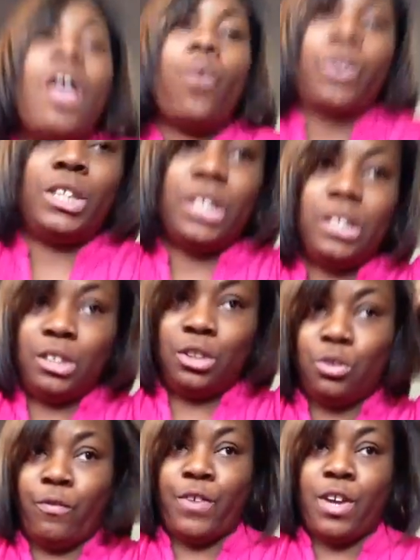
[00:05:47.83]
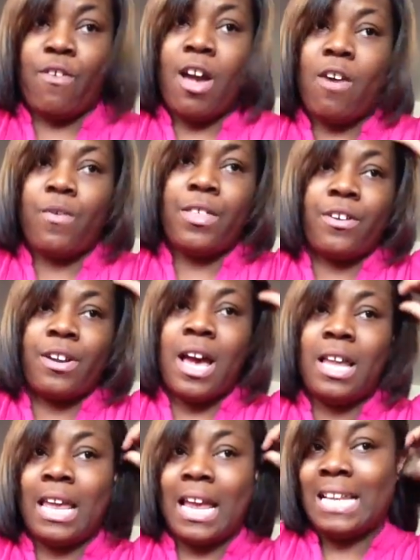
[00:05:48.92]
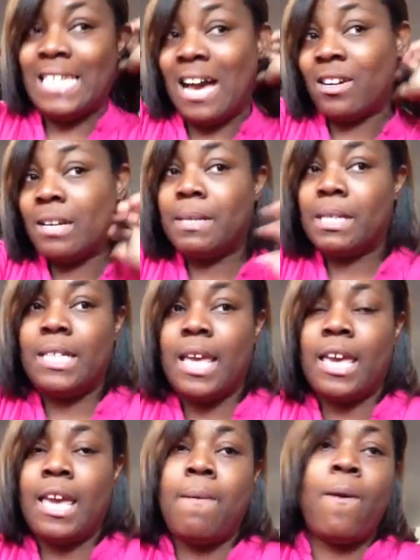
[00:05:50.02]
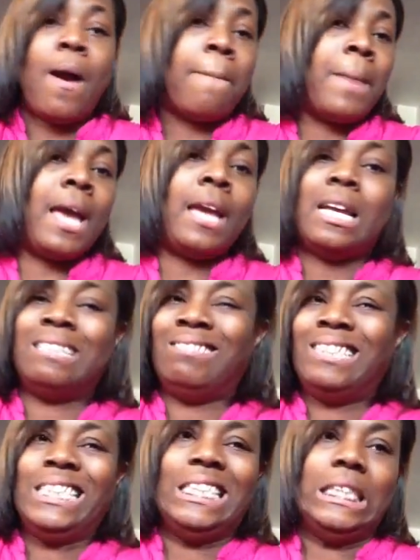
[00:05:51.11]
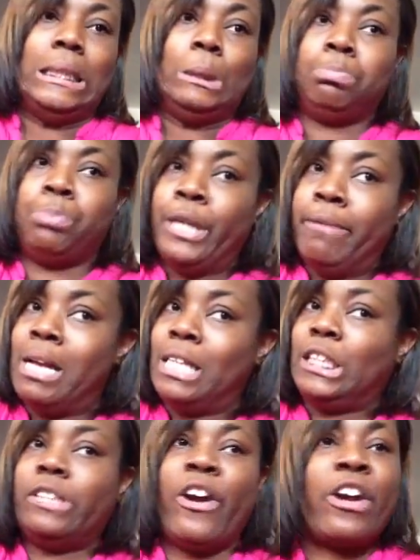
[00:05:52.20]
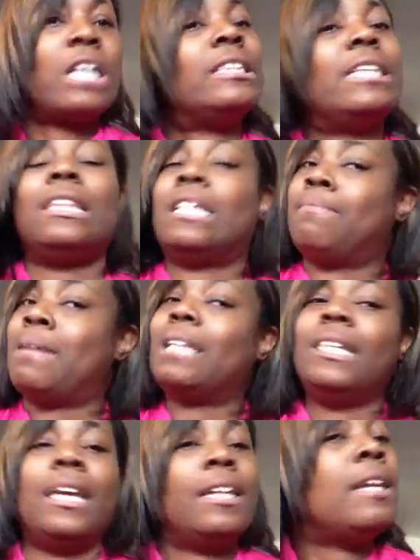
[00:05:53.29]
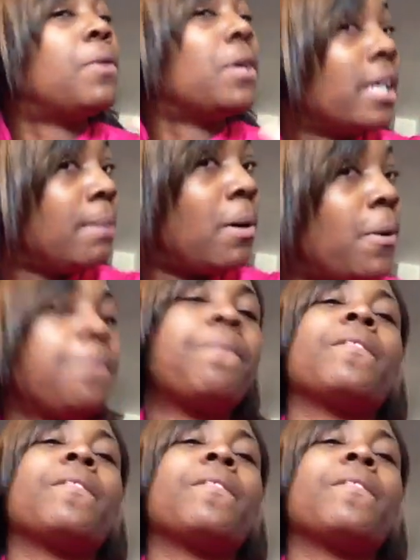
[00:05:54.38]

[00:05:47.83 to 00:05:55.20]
which is to figure out whether or not, like, I doubt it I'm going to take chemo. I might. I pretty much already set that I'm not taking any more chemo.